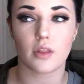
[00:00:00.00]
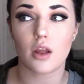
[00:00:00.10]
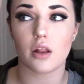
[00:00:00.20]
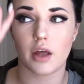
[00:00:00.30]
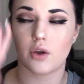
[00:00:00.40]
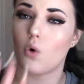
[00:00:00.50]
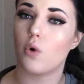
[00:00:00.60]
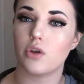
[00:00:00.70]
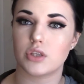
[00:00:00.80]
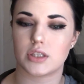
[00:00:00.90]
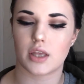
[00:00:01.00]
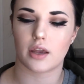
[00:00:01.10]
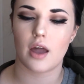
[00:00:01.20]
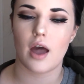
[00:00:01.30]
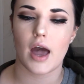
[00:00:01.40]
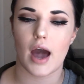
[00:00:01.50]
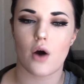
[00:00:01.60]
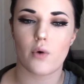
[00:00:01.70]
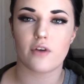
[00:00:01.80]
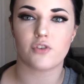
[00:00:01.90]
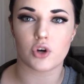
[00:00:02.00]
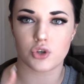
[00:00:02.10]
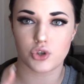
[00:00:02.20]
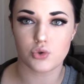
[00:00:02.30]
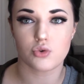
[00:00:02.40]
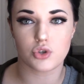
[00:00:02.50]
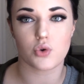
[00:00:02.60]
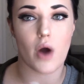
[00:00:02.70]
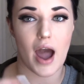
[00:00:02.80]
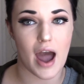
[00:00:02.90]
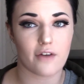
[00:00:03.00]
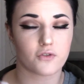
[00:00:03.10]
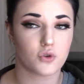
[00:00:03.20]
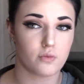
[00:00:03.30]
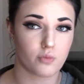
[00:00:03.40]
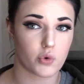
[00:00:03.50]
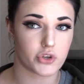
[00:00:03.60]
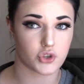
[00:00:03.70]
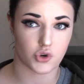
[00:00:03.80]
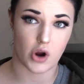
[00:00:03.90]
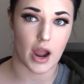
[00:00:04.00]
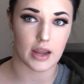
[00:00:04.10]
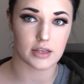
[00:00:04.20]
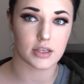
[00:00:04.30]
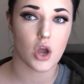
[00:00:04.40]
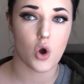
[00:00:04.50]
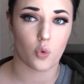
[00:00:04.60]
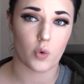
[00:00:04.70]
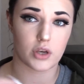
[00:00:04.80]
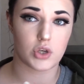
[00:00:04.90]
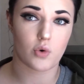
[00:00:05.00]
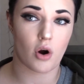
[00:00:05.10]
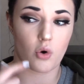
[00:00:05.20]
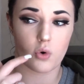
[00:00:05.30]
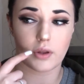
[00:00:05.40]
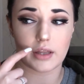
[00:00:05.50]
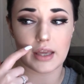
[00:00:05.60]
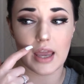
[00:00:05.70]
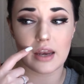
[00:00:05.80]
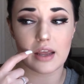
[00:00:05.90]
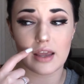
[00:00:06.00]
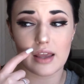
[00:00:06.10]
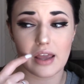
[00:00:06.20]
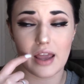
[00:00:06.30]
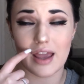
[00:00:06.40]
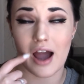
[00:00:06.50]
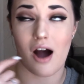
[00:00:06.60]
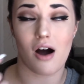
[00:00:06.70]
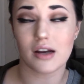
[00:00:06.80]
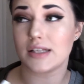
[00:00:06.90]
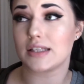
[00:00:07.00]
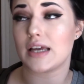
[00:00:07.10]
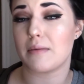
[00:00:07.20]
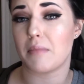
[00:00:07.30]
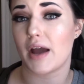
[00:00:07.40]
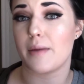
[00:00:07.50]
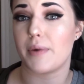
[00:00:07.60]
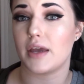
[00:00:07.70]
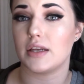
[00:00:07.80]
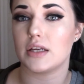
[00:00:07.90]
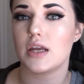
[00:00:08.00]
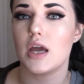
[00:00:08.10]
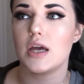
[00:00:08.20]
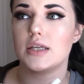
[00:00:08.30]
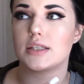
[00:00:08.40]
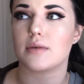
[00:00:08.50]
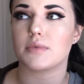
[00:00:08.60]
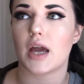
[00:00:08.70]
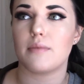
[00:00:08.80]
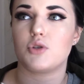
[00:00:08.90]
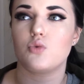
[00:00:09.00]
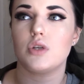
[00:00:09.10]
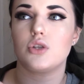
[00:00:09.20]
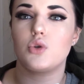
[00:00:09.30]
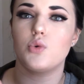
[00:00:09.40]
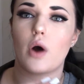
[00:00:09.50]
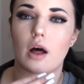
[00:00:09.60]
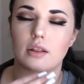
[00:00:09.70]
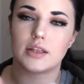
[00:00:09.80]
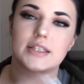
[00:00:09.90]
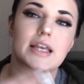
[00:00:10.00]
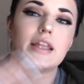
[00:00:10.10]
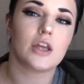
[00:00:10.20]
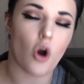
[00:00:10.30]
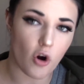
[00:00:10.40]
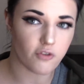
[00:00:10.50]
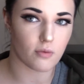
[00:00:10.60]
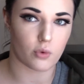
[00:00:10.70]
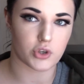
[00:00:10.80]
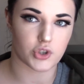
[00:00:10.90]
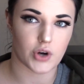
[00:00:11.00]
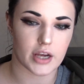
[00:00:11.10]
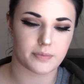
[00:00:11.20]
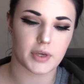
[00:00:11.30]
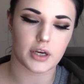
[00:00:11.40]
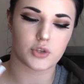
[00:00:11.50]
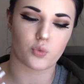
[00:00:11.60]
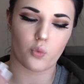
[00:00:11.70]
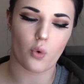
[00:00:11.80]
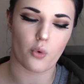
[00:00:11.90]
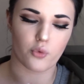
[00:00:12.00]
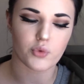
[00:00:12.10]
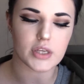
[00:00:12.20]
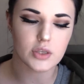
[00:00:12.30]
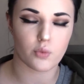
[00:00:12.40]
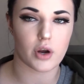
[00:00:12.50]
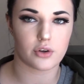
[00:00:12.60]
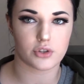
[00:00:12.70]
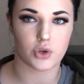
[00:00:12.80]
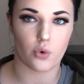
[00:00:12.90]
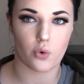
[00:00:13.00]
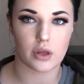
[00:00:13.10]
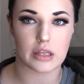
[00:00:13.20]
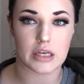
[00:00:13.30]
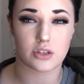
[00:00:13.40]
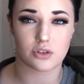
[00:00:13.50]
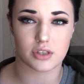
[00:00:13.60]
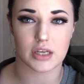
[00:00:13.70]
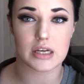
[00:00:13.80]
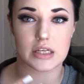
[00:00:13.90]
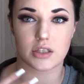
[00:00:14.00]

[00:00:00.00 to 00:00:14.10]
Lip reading: like oil slick. However, you do have to moisturize when you are oily. And honestly, in my opinion, sometimes you need to slightly over moisturize because the reason why you're so oily is your skin is